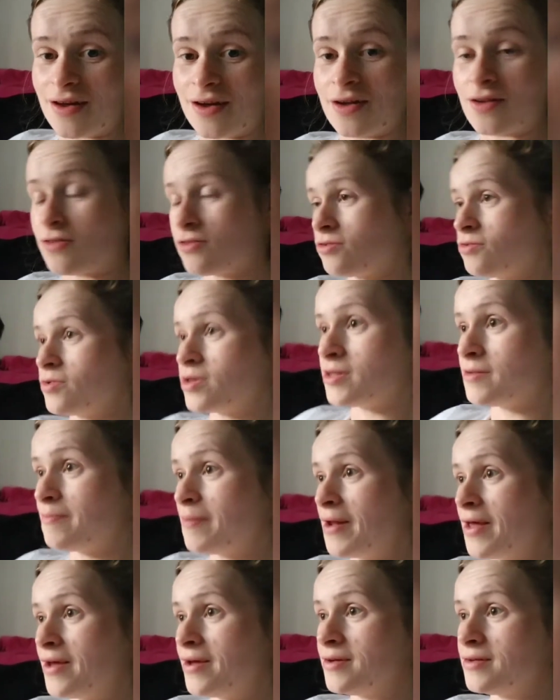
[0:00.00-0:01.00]
that I threw on his
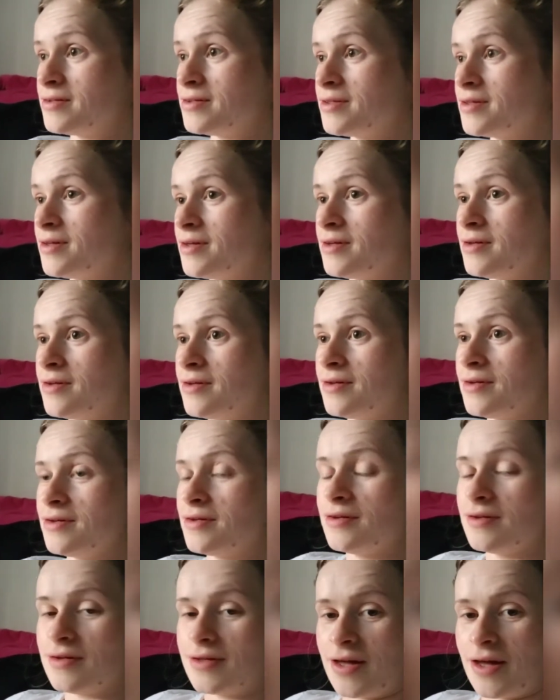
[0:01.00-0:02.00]
plate.
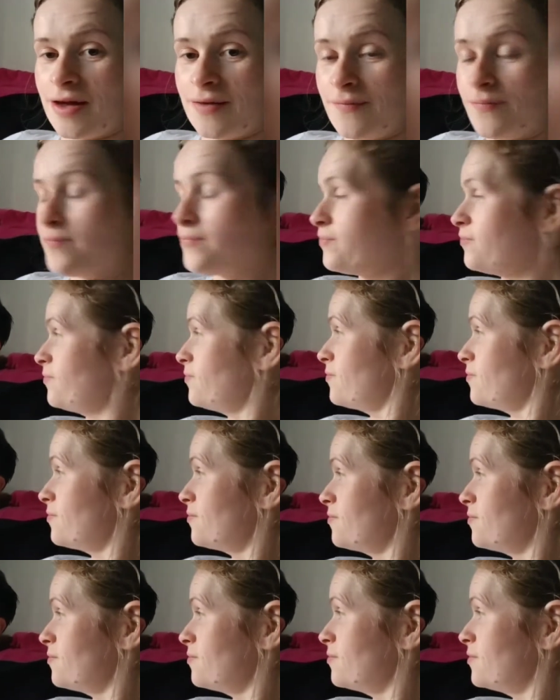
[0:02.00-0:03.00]
And
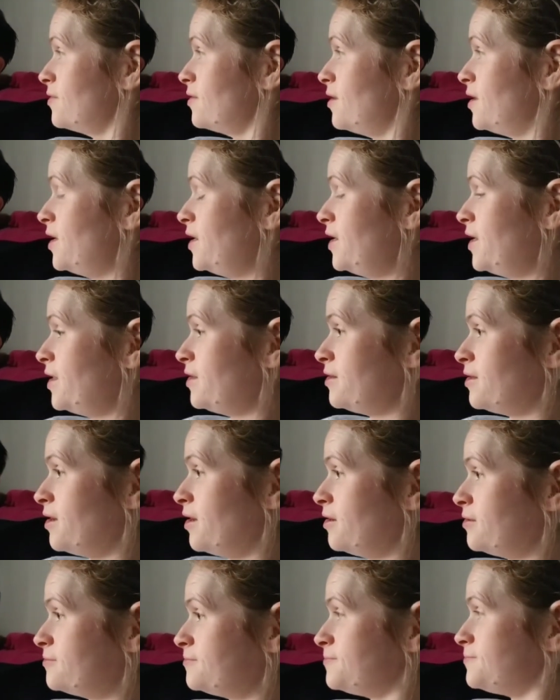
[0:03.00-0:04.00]
he ate that.